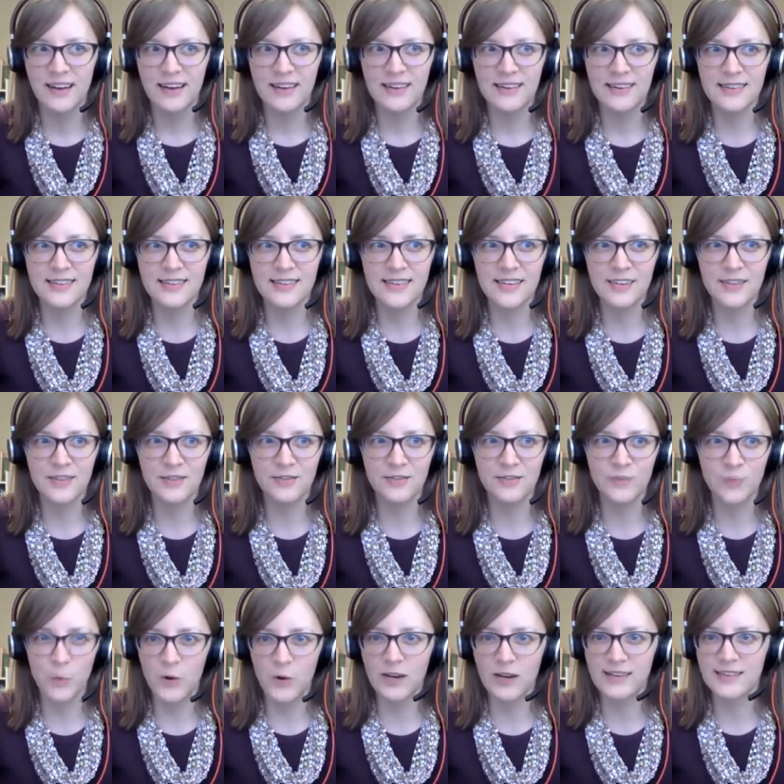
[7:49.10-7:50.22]
distinctive
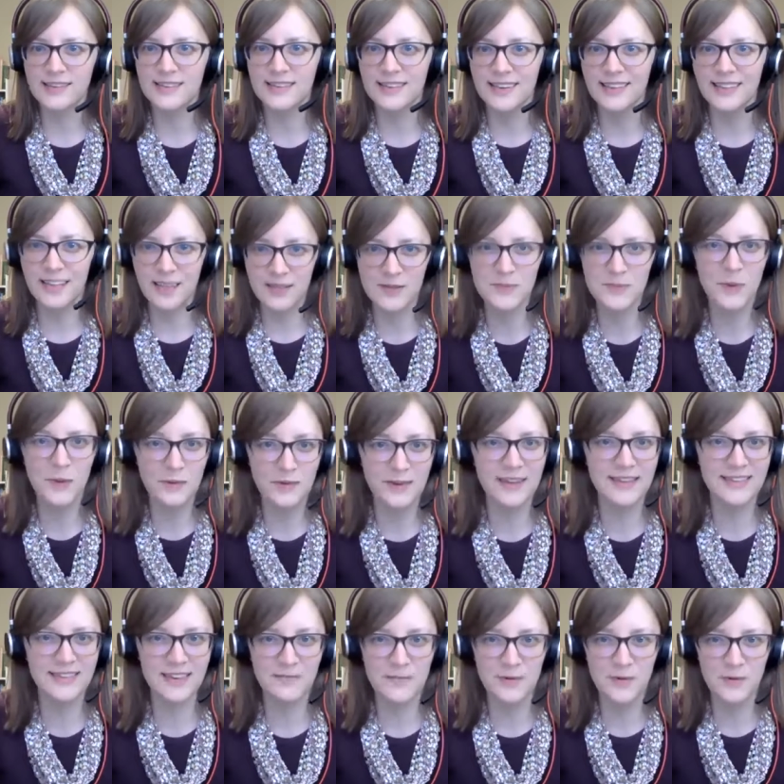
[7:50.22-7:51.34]
voice, and I think it's maybe
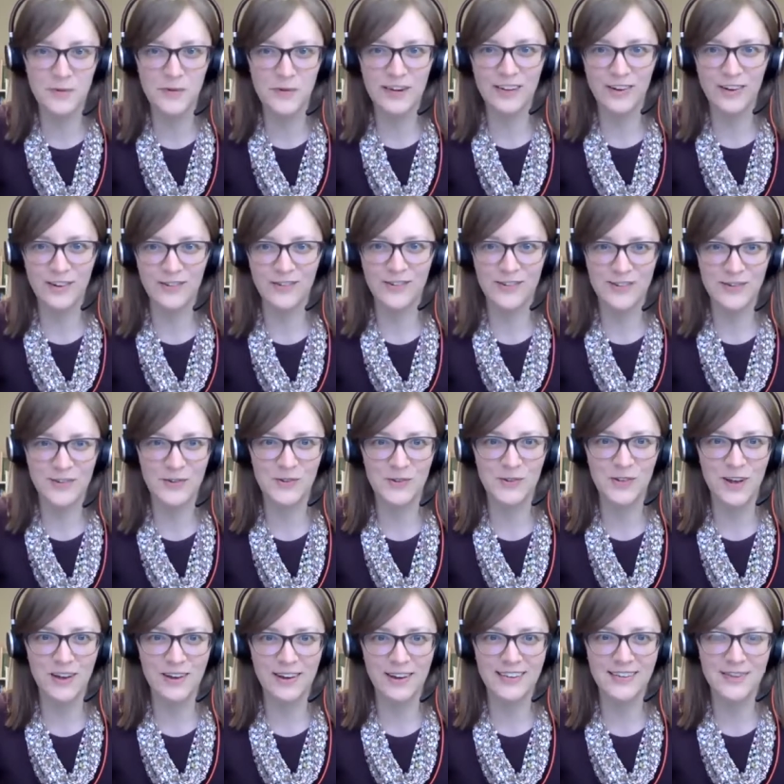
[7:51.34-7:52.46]
because I've been reading her for so
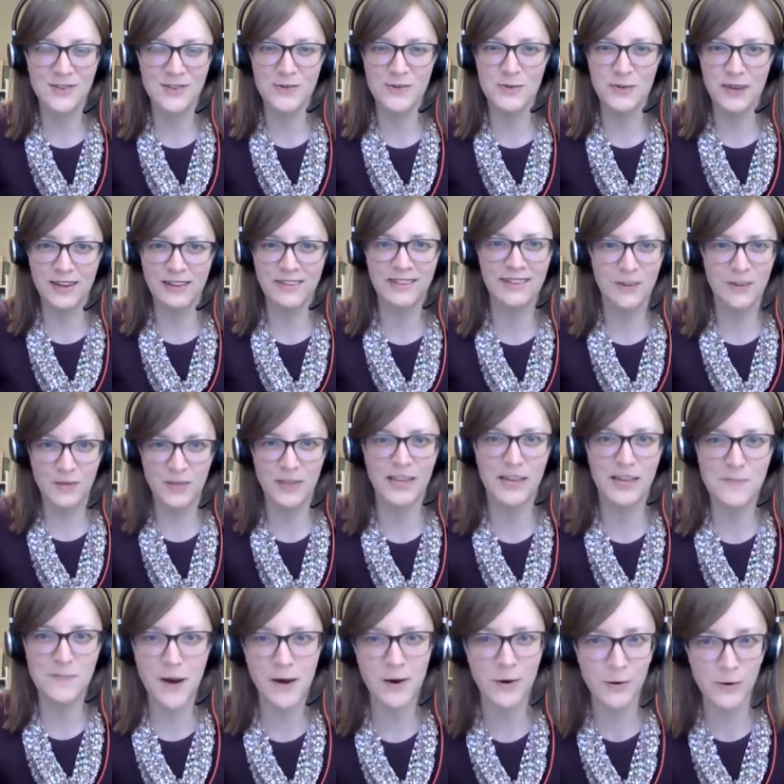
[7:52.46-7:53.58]
long. I do,
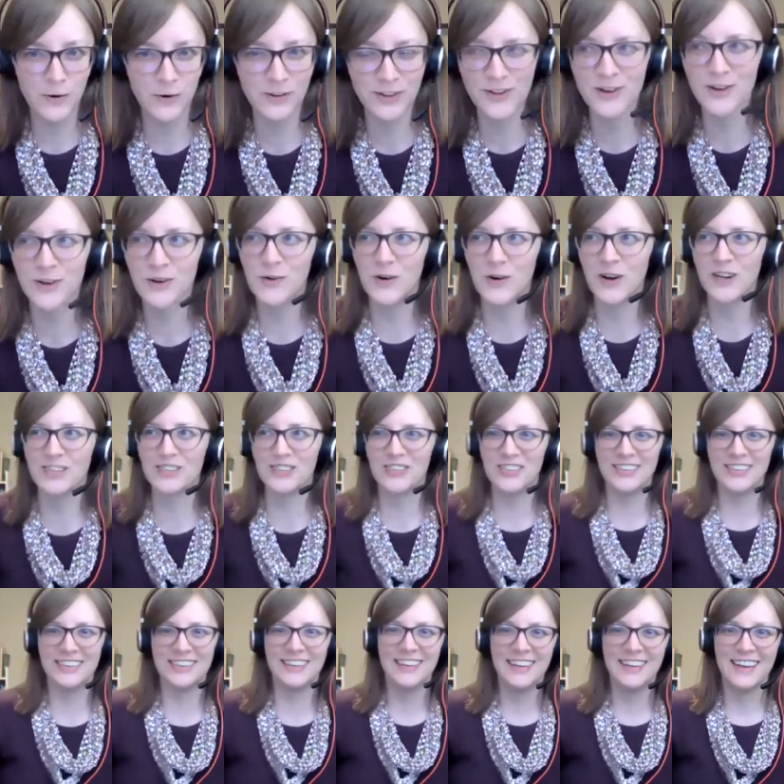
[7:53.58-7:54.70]
thinking about your earlier
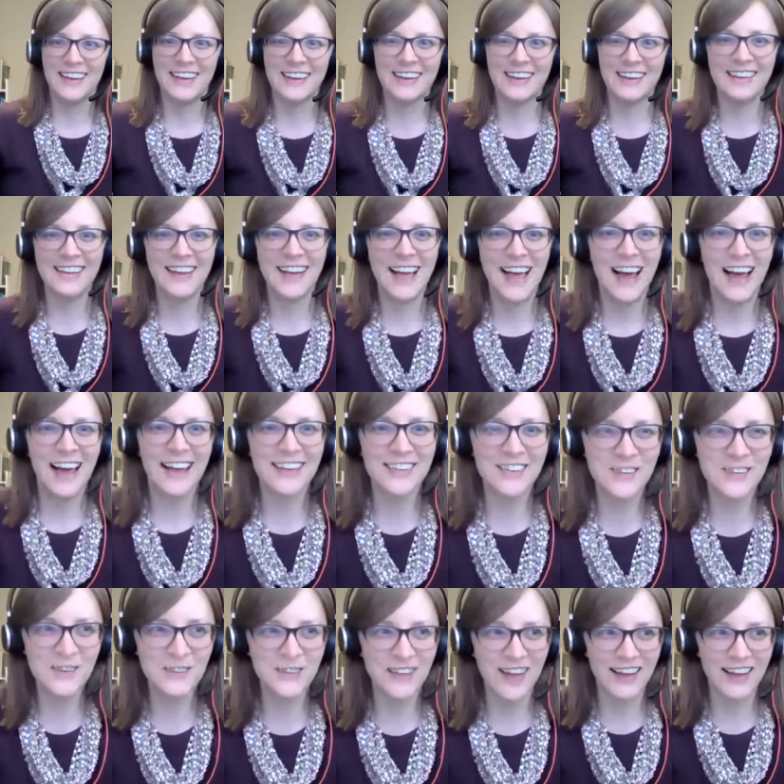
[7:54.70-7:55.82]
question, I
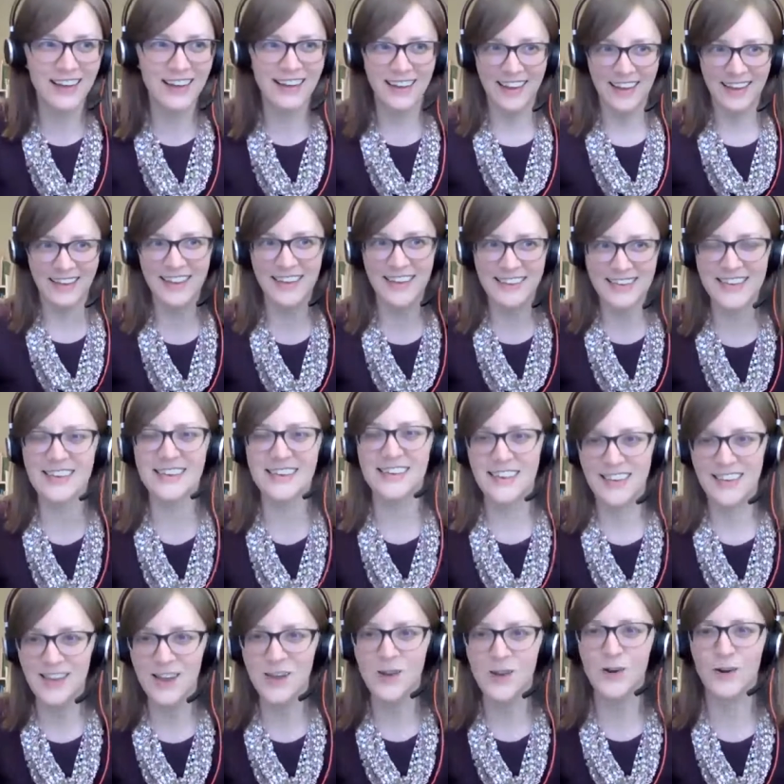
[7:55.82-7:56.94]
do continue
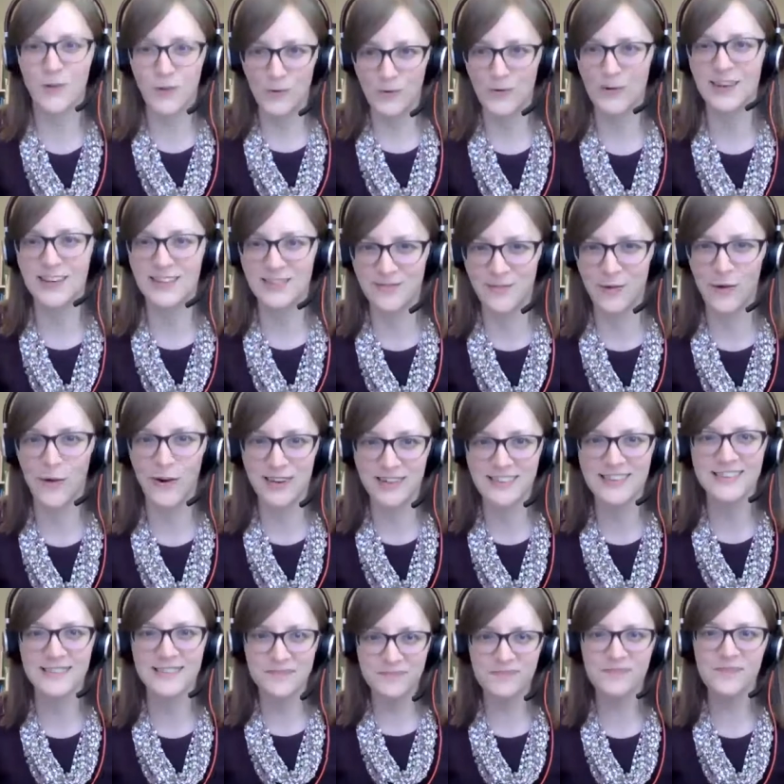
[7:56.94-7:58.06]
to hear Conde's
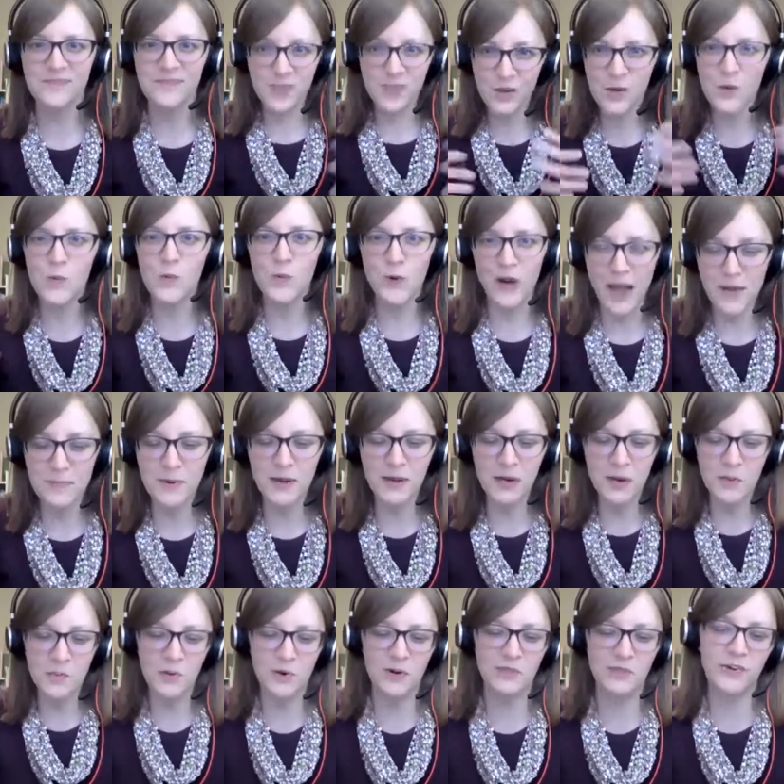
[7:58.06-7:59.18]
voice when I pick
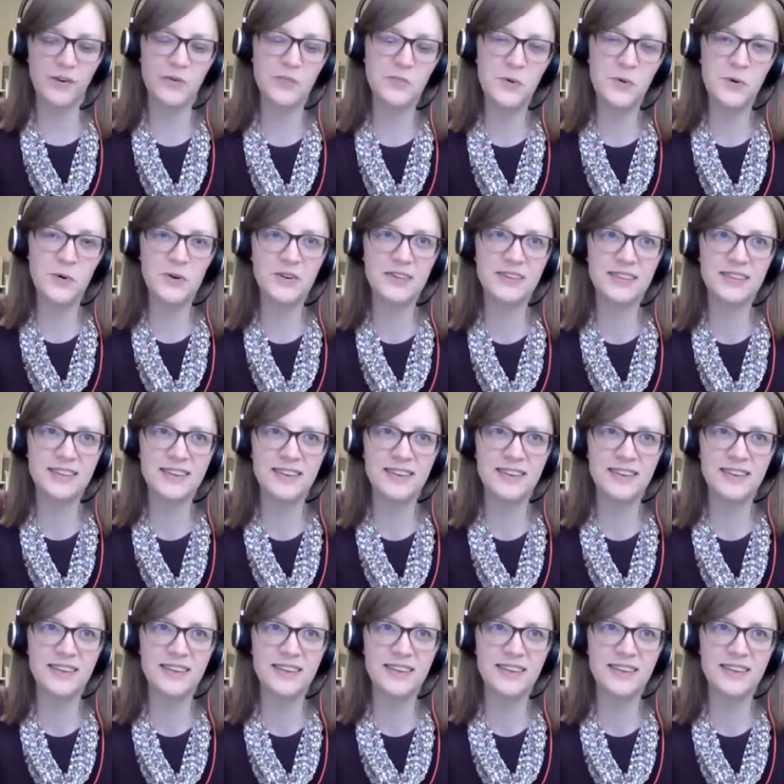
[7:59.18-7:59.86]
up one of her books,